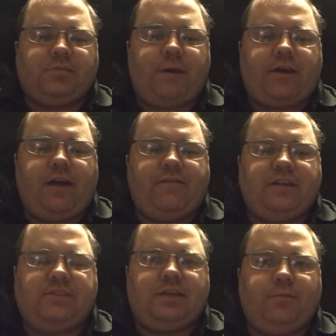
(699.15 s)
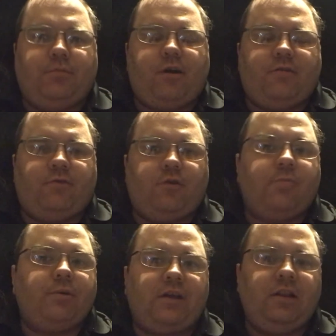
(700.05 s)
spatter evidence he brought forth,
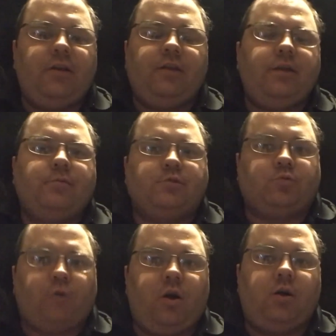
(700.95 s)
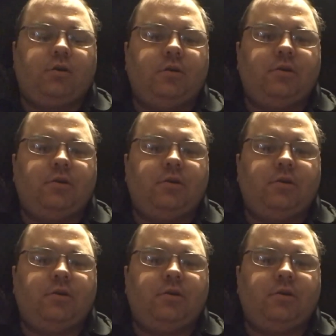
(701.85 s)
but clearly it was wrong.